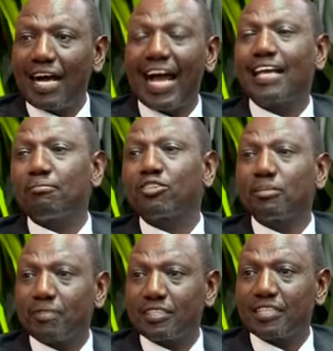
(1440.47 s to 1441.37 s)
I am not
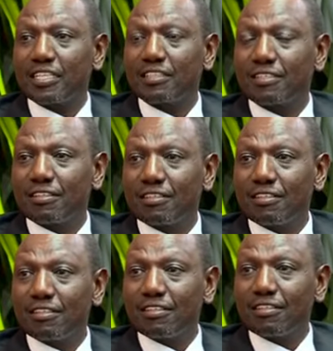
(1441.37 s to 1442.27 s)
the president,
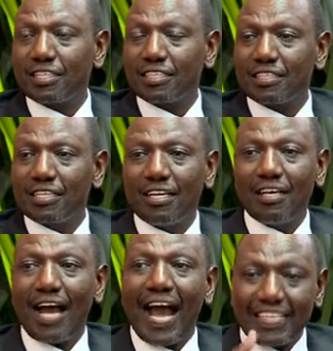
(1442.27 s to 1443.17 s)
right?
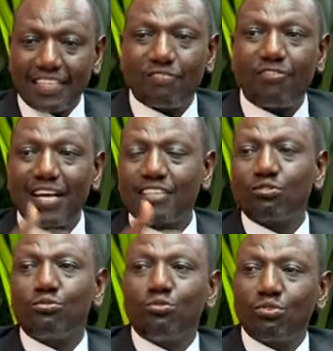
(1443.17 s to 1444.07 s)
I deferred
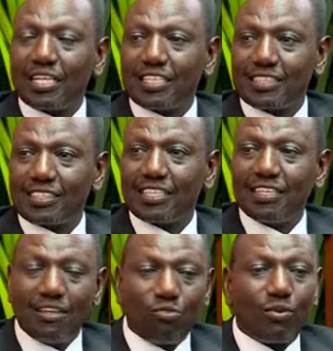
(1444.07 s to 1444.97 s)
to Uhuru Kenyatta
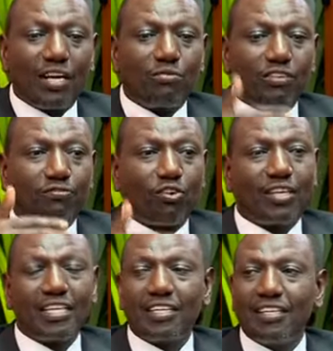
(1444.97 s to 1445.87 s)
when we
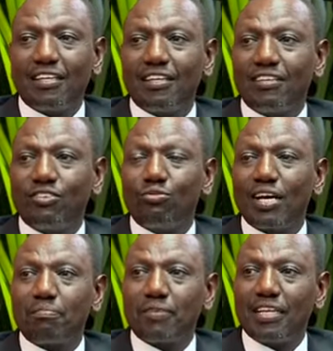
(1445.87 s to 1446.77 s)
folded
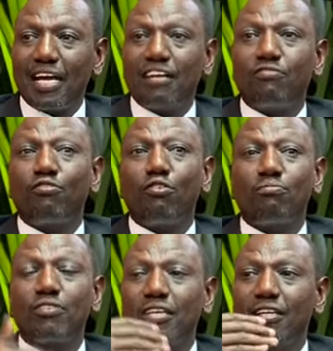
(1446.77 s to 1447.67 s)
URP and
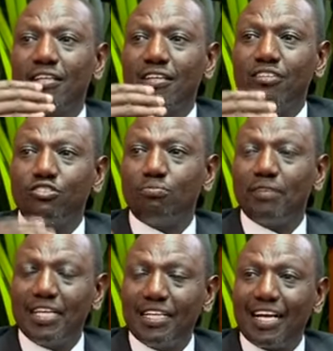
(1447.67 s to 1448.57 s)
formed
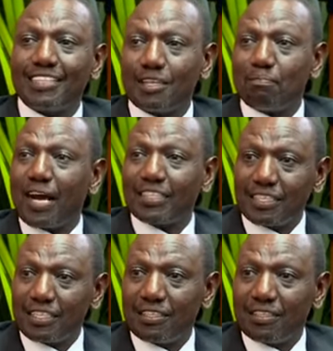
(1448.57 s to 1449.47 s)
Jubilee as a
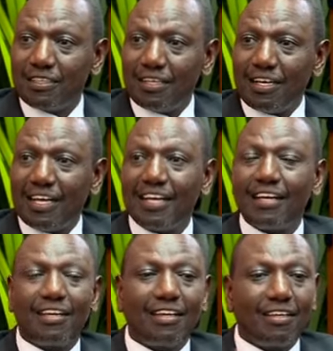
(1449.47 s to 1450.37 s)
party.
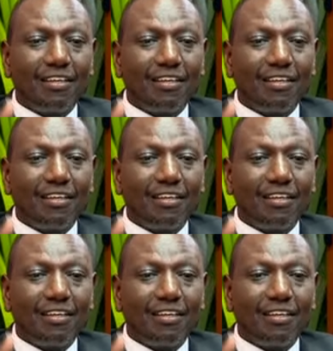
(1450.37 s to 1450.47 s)
And